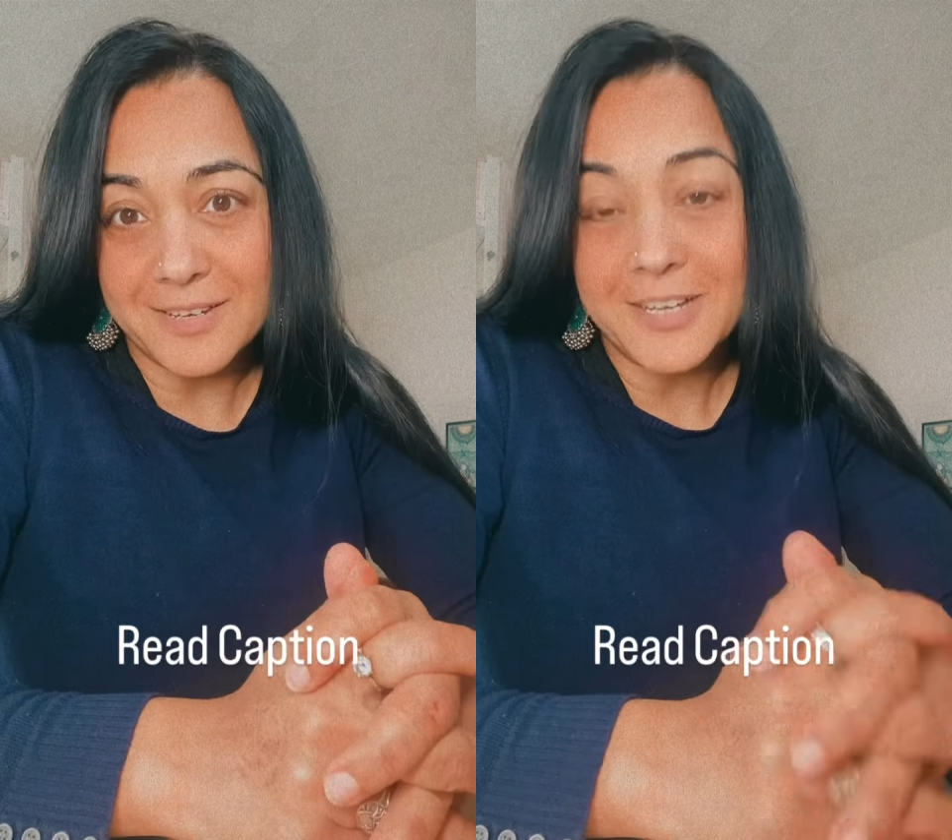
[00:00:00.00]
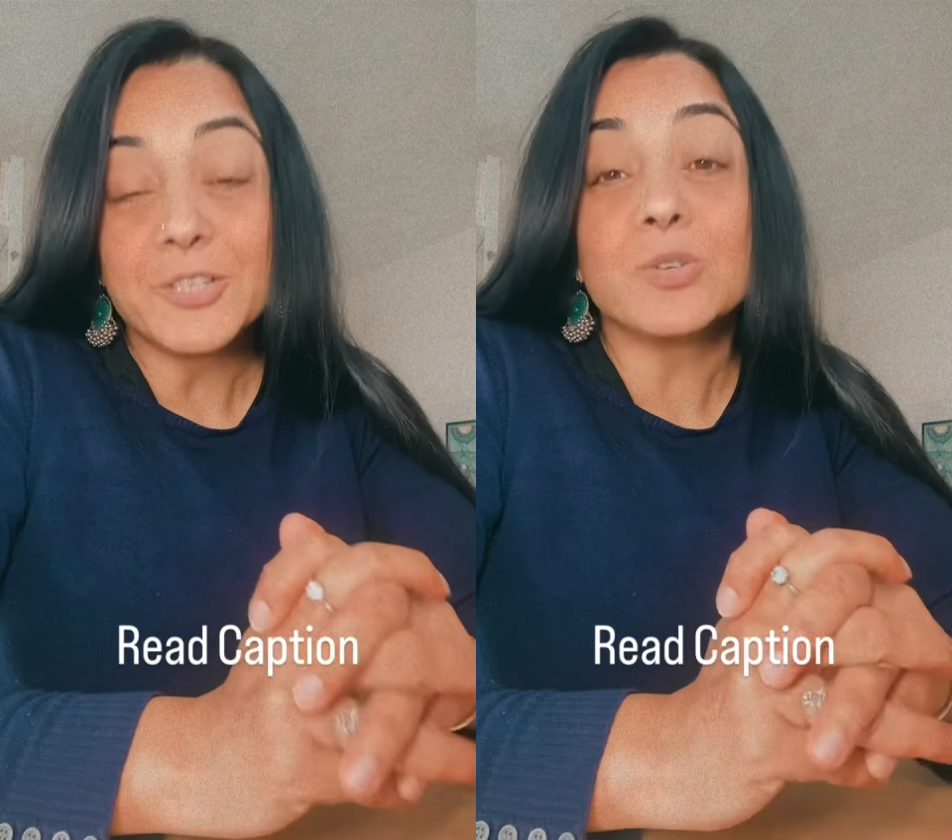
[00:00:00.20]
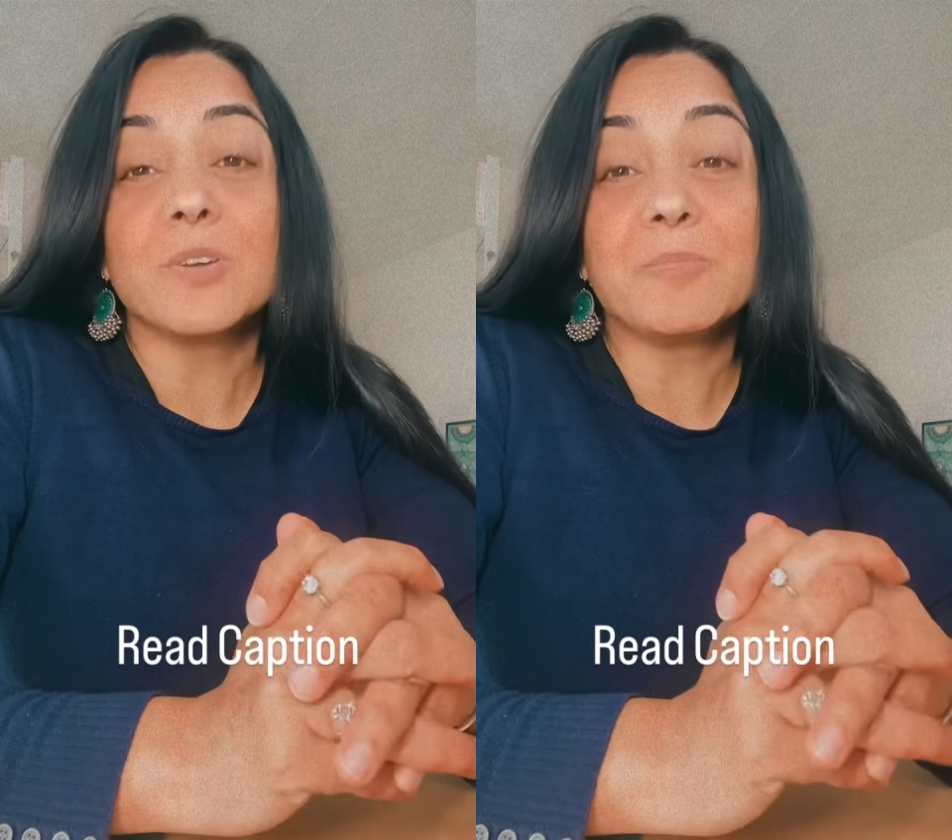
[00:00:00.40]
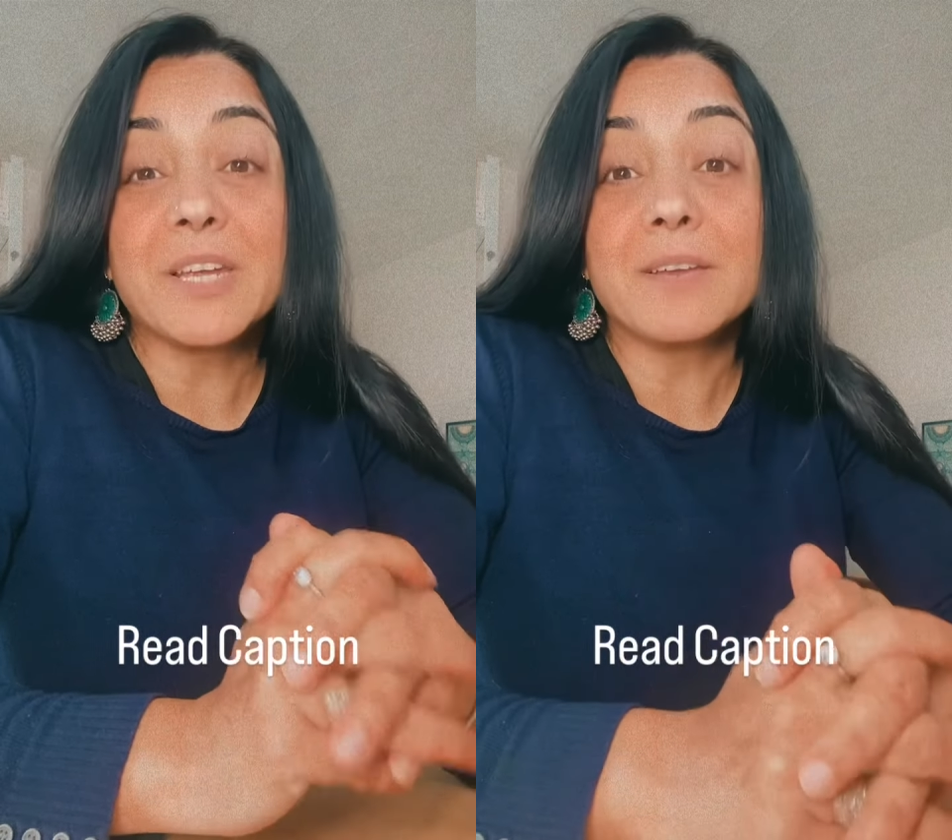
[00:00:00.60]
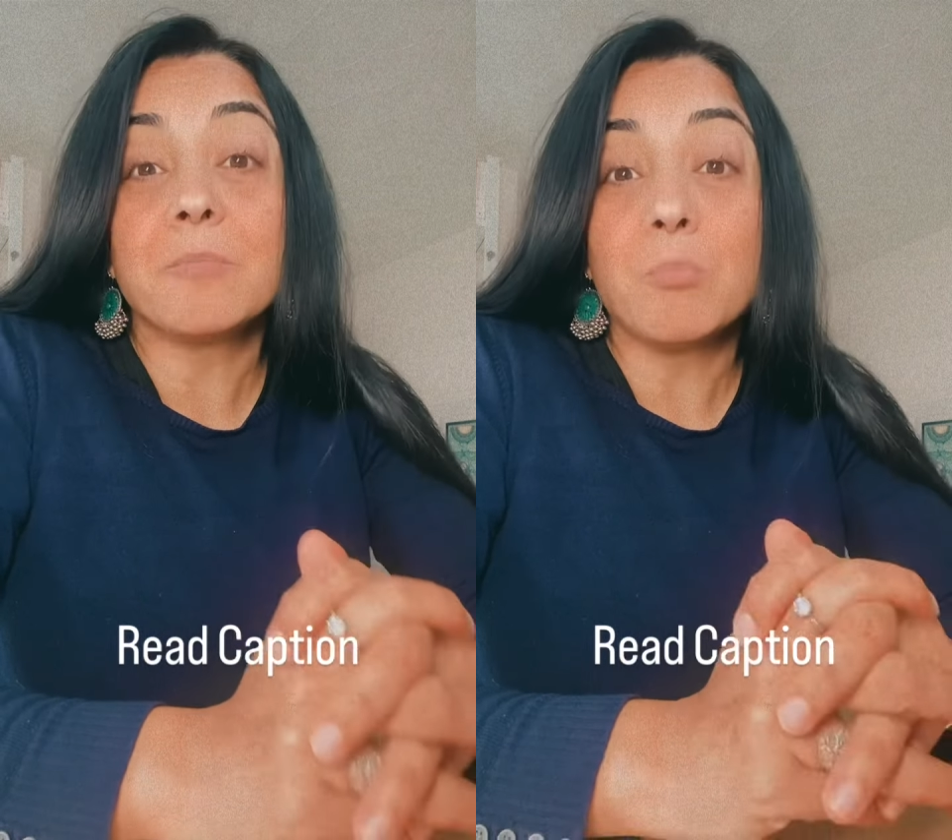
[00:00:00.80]
to
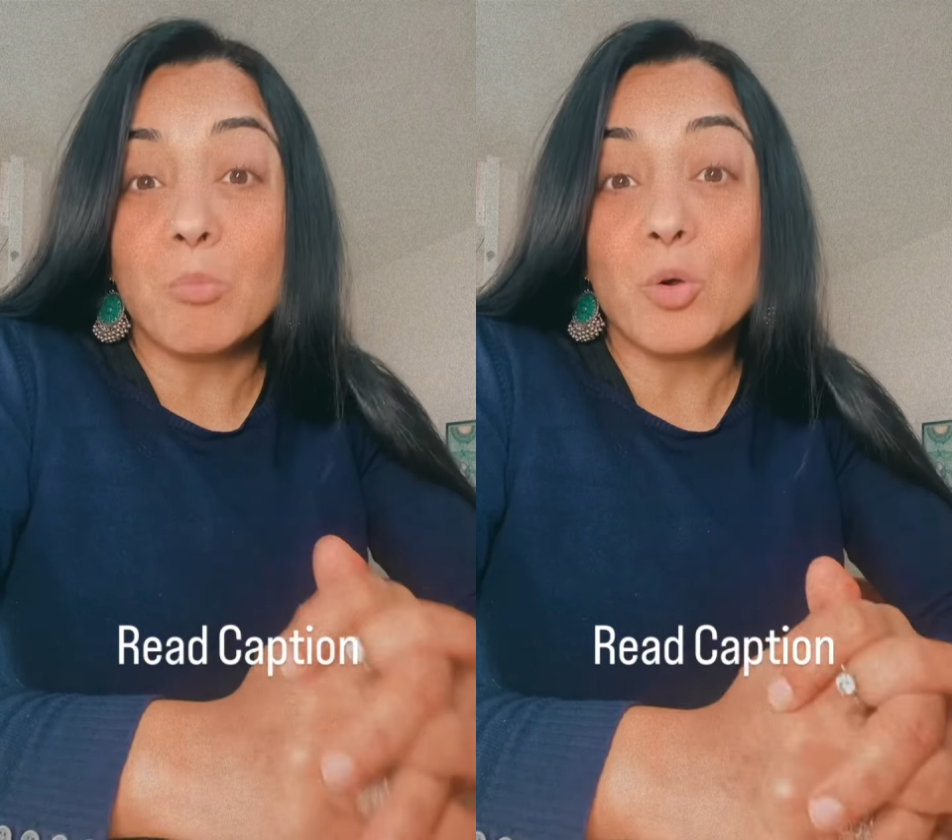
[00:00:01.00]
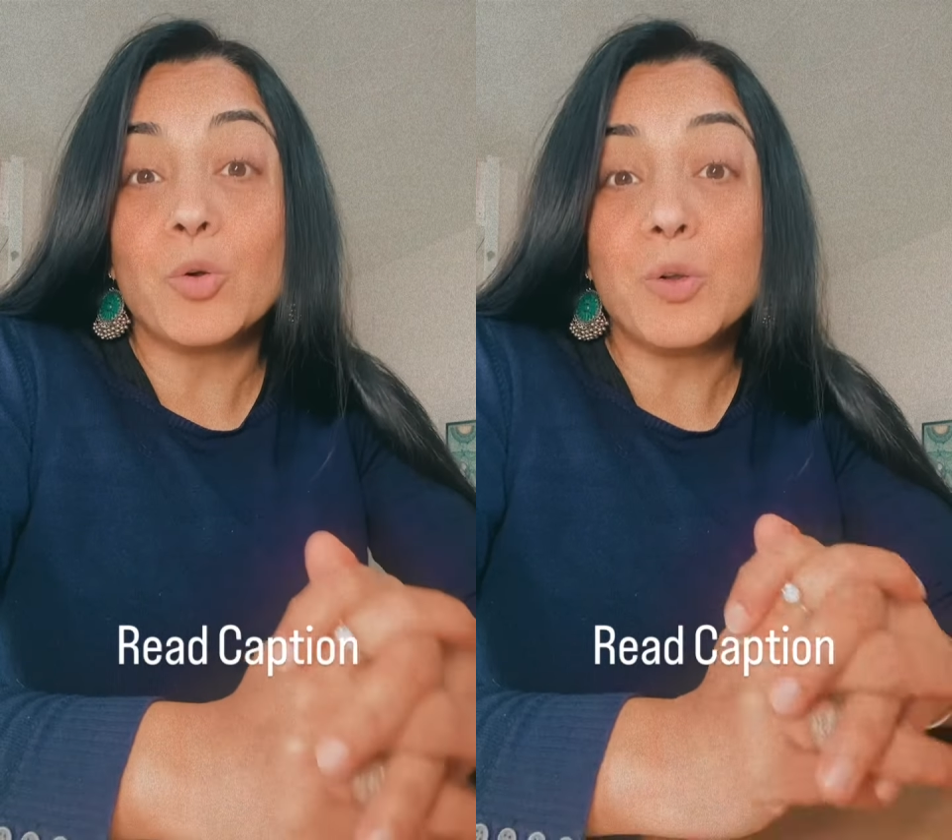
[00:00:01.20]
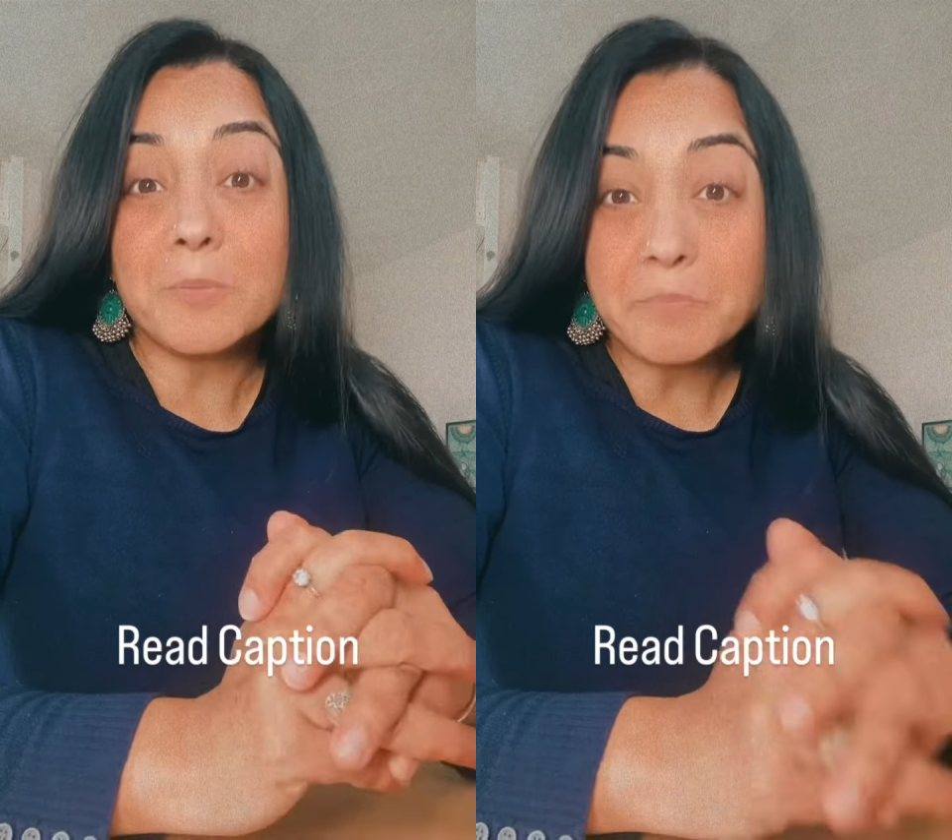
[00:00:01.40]
bring more